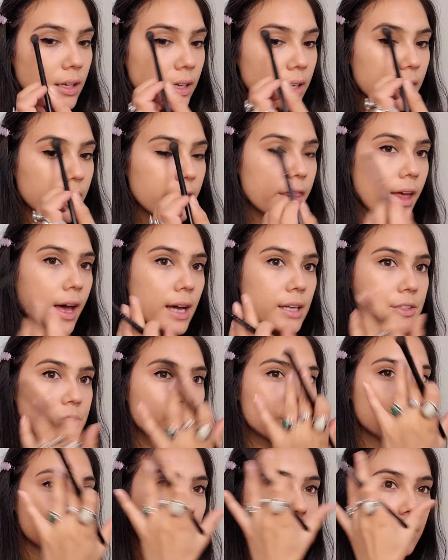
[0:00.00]
And that
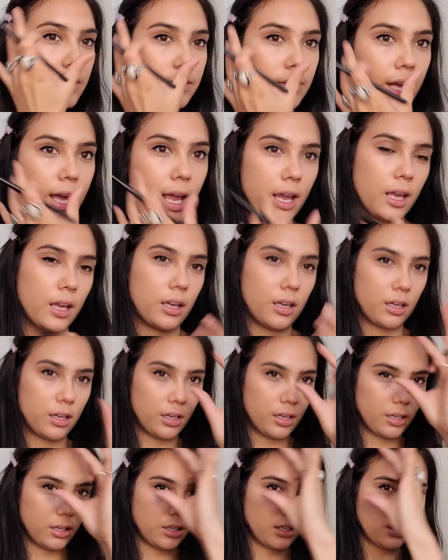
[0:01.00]
just sort of like
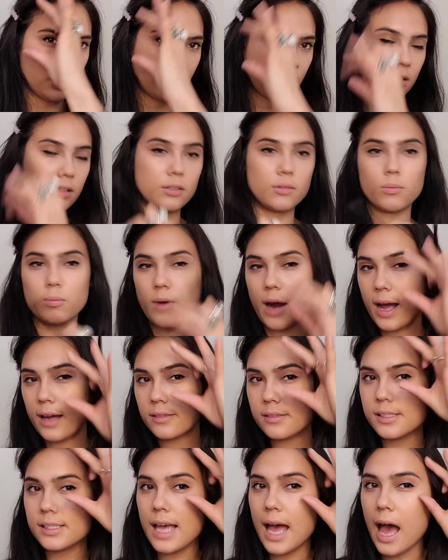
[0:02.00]

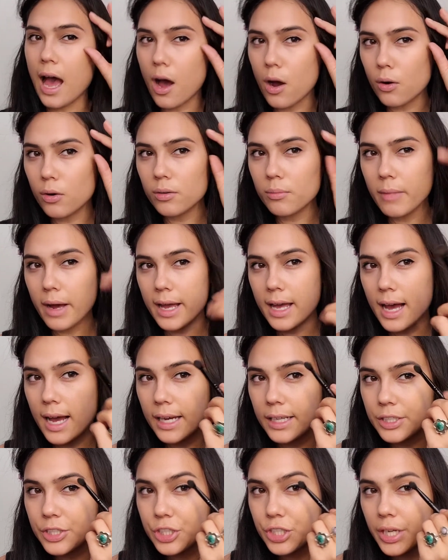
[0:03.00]
rounds out my
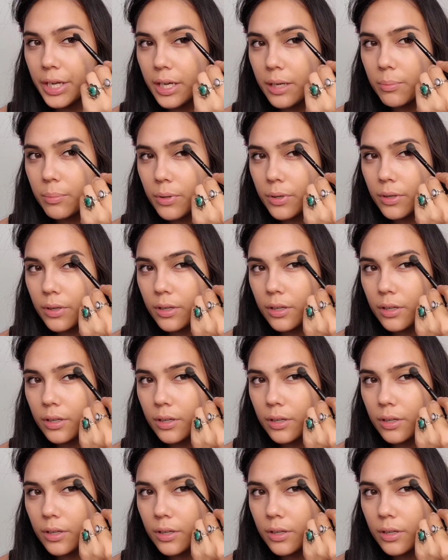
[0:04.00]
eye shape